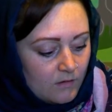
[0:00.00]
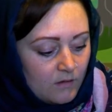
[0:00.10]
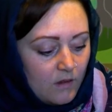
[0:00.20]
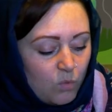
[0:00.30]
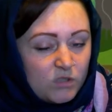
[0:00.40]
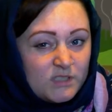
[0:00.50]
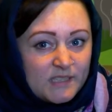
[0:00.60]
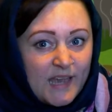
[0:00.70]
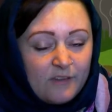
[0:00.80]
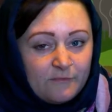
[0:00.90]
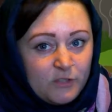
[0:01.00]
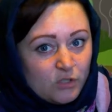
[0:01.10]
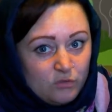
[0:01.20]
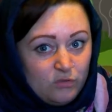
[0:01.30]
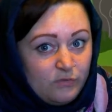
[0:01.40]
"I want to have
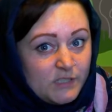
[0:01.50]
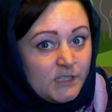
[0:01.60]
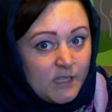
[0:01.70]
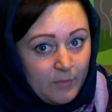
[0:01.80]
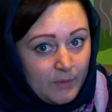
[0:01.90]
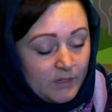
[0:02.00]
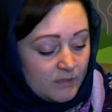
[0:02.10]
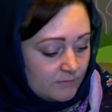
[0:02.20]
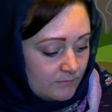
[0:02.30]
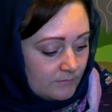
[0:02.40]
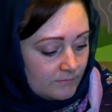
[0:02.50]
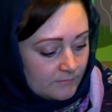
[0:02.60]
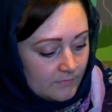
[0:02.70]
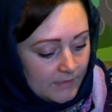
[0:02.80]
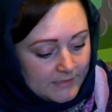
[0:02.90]
you for supper,"
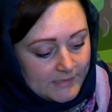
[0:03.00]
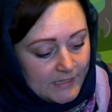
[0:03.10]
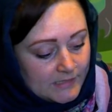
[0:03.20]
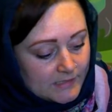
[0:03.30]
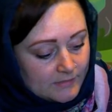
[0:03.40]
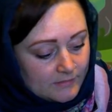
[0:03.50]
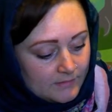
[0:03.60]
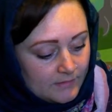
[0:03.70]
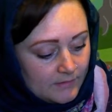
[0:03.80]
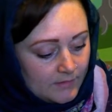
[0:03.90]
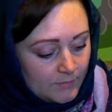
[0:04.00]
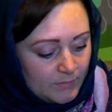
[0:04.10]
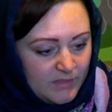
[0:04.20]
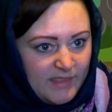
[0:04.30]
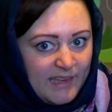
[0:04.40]
I said.
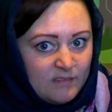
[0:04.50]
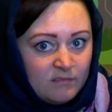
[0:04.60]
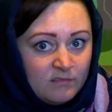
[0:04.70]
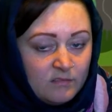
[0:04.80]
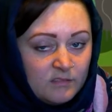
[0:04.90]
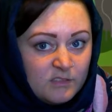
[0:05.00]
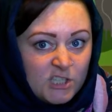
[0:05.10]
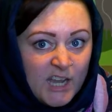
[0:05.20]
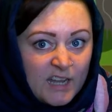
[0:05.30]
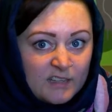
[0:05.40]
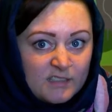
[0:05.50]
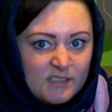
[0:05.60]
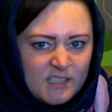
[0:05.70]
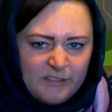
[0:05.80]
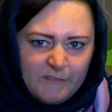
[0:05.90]
But then Jack
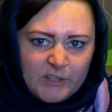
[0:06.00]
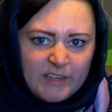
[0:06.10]
did a funny